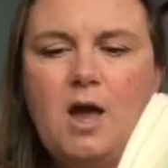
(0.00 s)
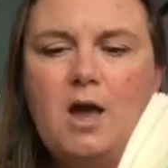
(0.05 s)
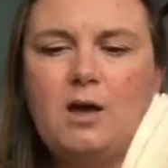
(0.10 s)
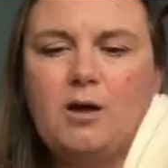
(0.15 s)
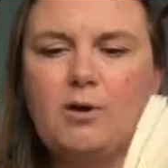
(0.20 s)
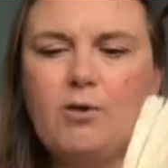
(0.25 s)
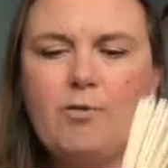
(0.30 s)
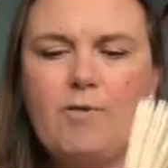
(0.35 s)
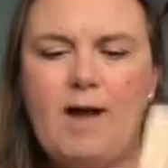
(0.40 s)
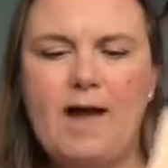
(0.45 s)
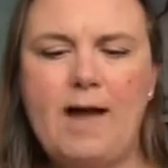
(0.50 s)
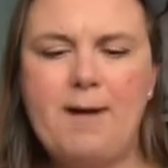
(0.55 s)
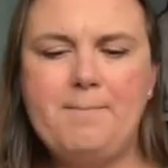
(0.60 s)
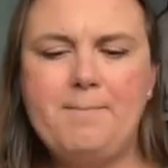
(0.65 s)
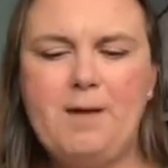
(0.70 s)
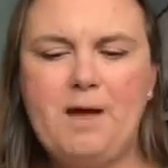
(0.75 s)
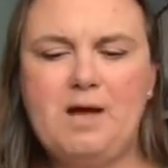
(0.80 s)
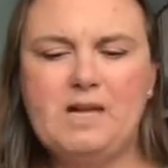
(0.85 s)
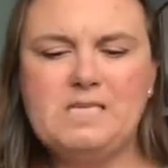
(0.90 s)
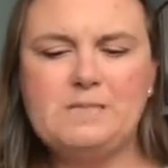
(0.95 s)

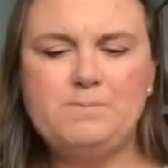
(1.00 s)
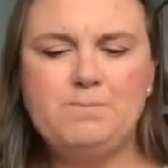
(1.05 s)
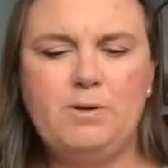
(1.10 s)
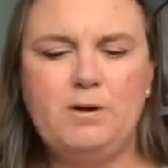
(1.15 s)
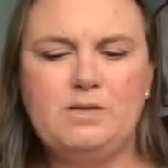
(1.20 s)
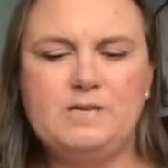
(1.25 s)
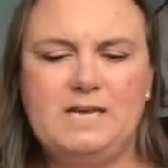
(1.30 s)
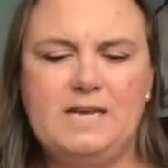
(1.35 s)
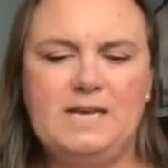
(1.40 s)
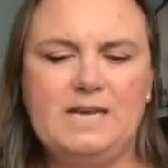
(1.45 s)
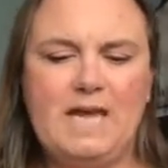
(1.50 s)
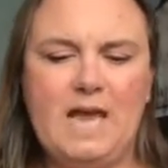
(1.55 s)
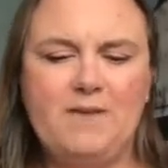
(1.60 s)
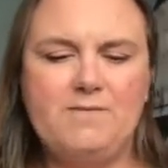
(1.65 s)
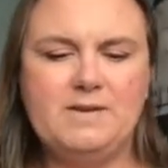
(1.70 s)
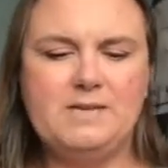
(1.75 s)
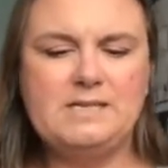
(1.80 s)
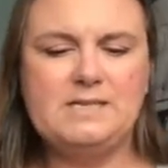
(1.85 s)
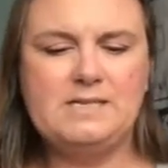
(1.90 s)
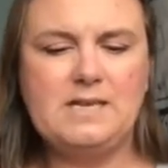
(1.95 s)
Grandma's body gave
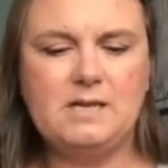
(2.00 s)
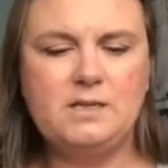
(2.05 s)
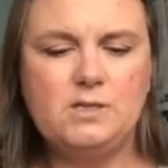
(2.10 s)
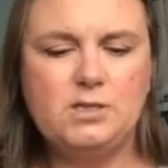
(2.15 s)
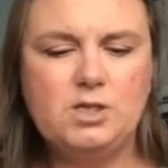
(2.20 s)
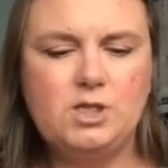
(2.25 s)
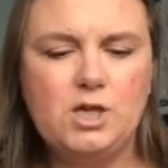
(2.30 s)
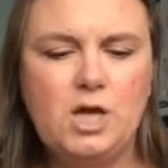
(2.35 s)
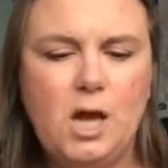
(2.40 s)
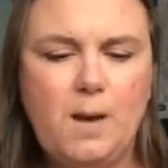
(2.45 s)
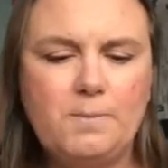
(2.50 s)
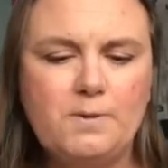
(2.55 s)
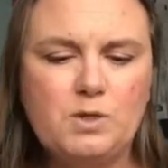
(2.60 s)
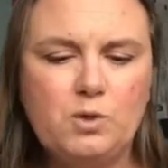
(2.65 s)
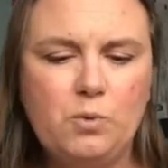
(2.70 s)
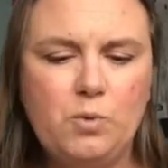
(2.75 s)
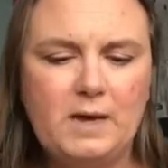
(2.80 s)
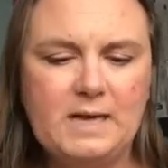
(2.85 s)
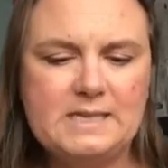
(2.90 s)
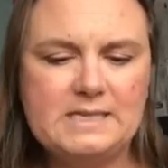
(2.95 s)
a sudden sharp
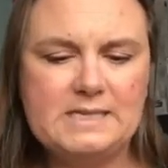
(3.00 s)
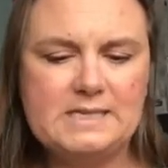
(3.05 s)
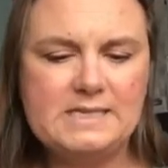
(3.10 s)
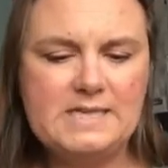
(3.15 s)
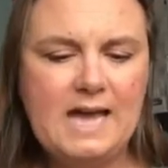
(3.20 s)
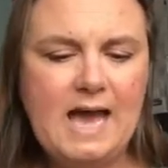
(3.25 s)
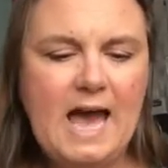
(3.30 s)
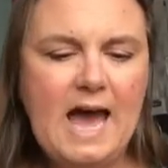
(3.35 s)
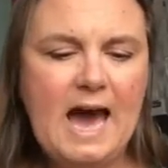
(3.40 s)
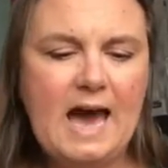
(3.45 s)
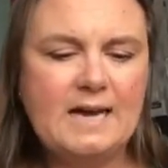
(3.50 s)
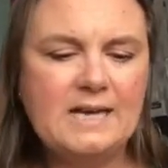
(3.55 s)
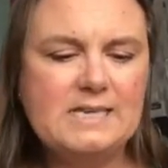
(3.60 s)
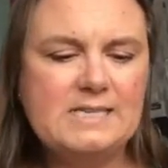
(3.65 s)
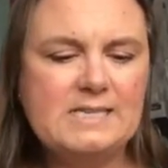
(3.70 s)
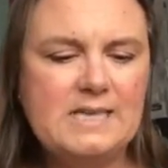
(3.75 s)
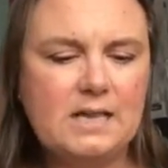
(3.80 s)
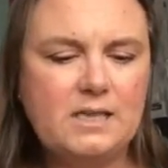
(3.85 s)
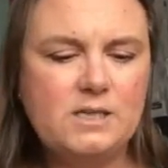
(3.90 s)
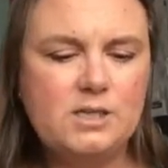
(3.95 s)
twist and a
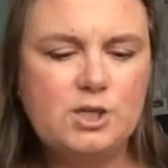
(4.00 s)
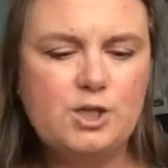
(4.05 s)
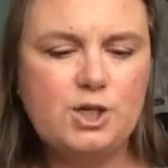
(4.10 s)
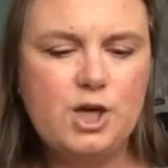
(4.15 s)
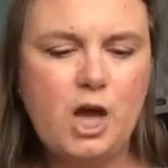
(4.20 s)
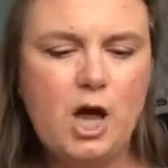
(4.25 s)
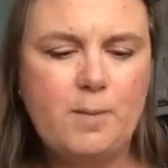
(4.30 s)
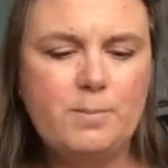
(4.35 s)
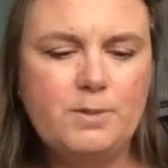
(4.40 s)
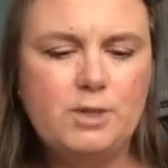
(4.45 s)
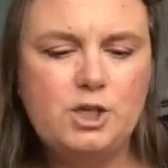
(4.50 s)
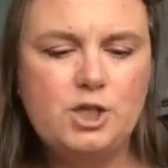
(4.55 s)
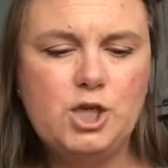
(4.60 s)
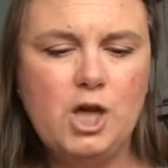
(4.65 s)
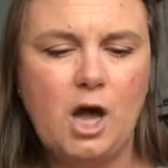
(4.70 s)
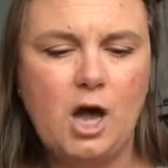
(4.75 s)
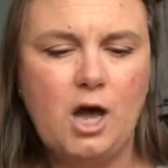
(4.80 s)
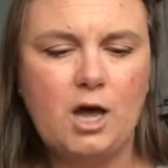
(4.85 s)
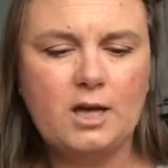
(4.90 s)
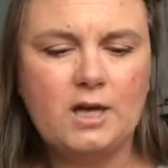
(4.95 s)
sudden sharp
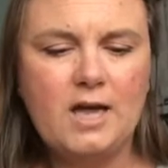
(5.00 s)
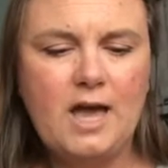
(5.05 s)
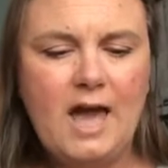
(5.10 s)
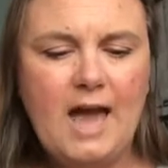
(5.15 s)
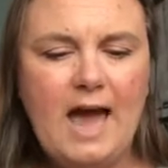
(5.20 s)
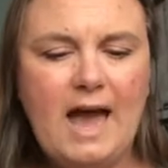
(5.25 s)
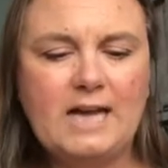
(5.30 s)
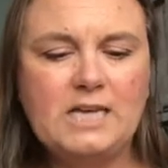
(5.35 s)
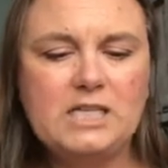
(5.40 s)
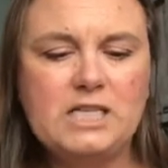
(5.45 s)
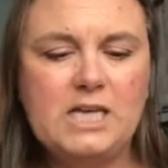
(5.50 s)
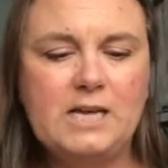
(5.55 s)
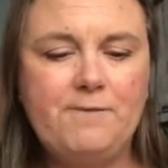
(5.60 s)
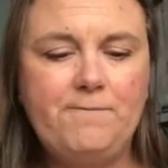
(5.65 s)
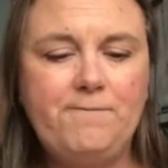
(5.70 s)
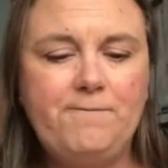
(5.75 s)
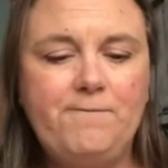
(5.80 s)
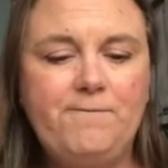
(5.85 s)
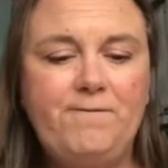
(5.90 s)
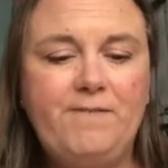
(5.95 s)
jerk, and she
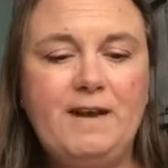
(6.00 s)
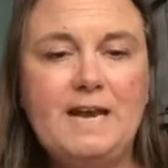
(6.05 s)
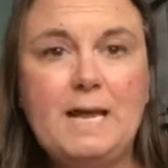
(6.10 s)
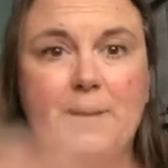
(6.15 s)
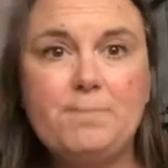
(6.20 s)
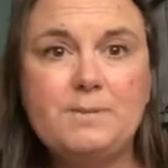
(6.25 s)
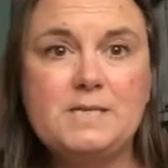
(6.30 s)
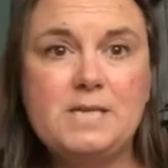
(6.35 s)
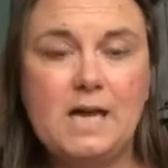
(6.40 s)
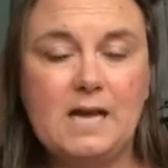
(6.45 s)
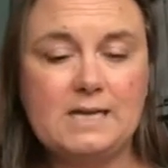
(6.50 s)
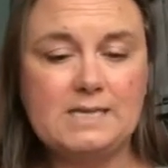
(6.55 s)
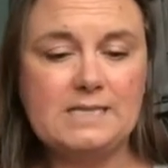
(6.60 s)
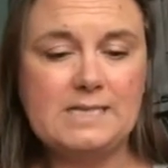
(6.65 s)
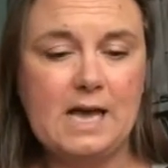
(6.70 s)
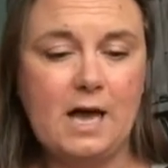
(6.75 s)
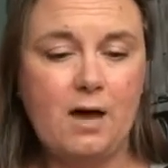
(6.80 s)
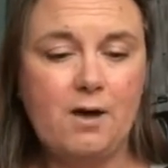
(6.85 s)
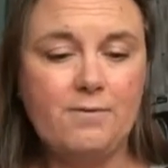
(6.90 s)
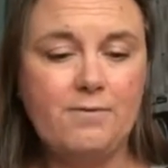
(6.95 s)
flipped
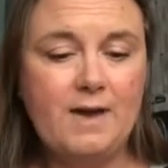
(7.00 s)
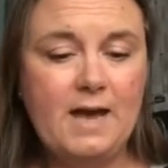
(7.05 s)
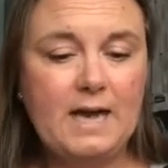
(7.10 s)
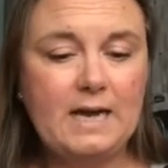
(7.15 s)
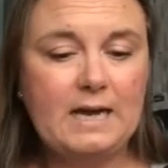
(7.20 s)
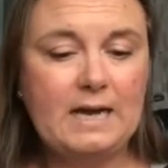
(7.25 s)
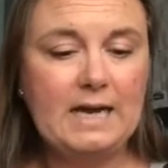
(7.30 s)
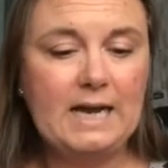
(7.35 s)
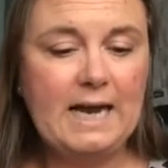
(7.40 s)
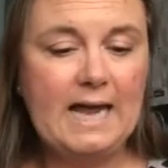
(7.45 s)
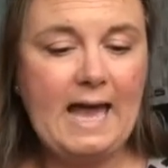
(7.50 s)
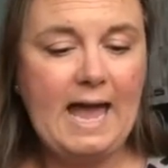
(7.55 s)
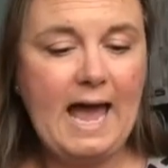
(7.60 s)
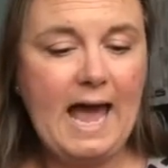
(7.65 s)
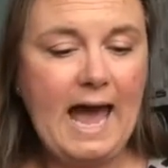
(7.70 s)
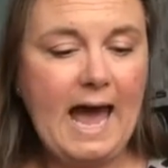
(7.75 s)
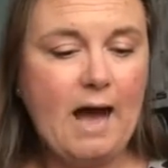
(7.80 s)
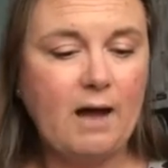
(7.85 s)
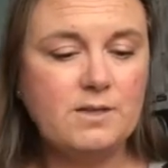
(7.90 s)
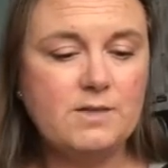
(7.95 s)
herself clear
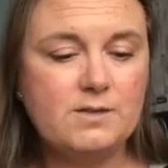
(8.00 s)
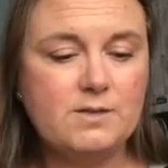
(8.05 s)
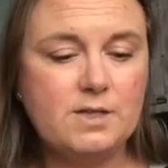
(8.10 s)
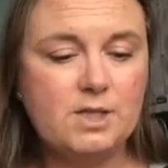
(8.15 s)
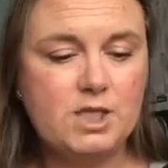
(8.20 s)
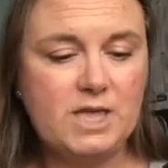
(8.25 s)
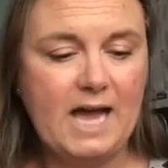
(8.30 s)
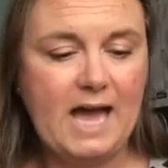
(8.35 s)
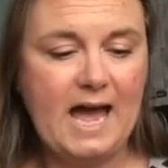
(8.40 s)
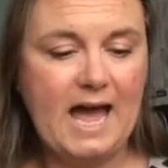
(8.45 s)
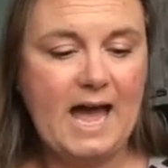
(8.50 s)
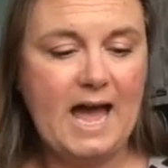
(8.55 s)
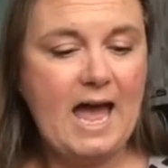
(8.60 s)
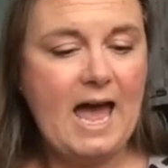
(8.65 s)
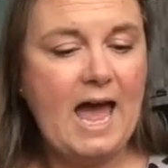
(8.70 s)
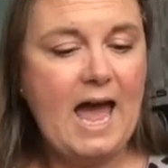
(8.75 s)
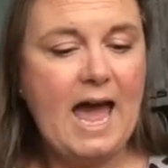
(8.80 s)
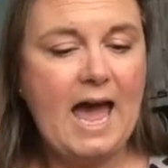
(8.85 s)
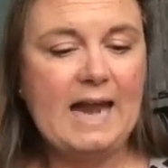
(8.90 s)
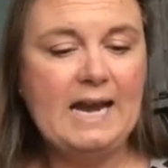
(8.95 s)
out of the chair
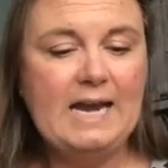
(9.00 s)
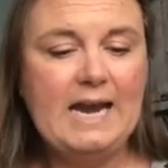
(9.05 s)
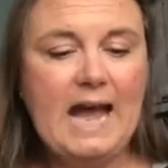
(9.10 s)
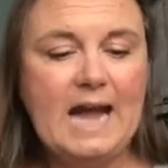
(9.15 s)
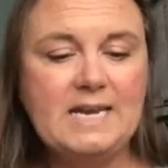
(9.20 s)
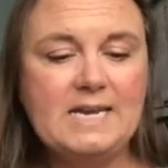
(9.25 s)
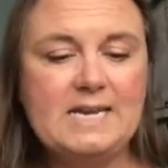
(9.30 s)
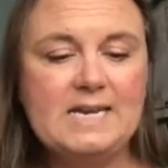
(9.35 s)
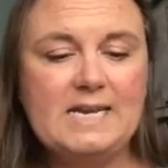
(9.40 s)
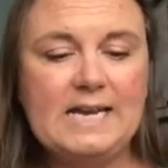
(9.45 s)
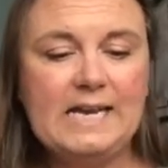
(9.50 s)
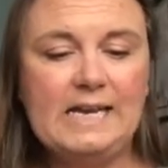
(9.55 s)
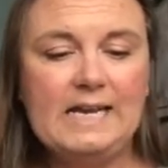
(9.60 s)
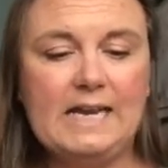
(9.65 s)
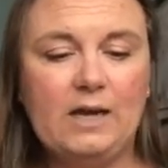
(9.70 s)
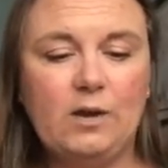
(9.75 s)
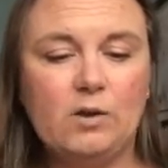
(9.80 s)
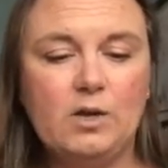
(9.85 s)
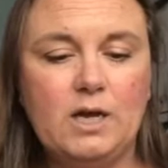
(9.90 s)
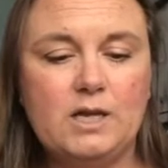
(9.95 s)
and landed
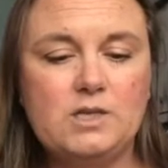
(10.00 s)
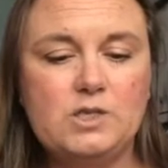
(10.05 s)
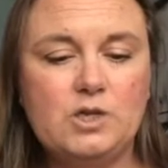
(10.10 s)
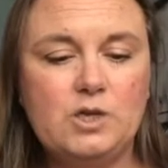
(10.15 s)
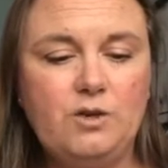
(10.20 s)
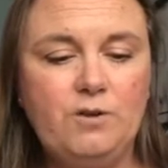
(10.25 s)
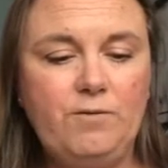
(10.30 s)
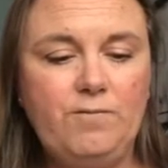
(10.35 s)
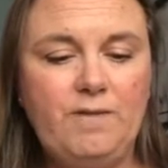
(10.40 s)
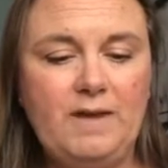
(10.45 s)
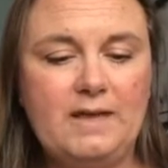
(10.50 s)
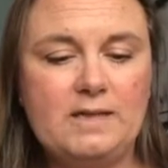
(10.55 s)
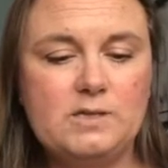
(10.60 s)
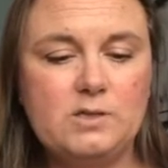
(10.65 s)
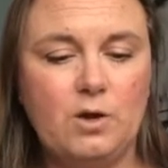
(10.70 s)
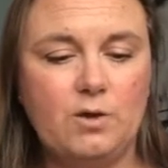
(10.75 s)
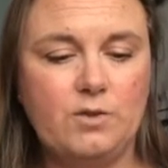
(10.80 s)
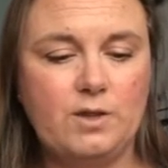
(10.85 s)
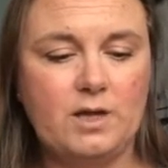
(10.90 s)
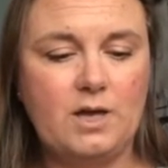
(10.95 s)
neatly on her 2 feet
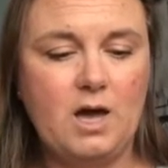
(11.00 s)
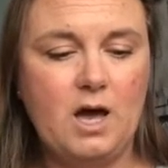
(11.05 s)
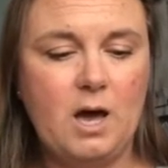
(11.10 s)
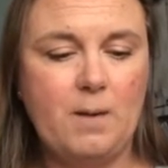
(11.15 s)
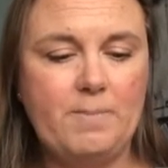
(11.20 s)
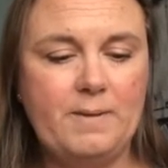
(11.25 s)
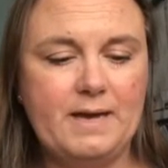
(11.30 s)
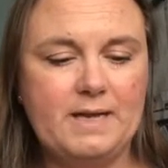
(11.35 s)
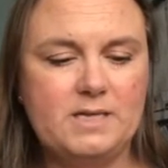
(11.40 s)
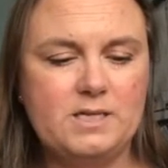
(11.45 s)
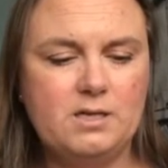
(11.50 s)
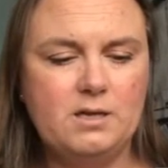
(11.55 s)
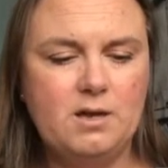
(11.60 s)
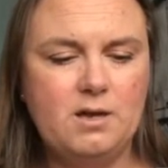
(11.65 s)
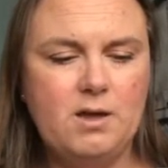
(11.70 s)
on the carpet.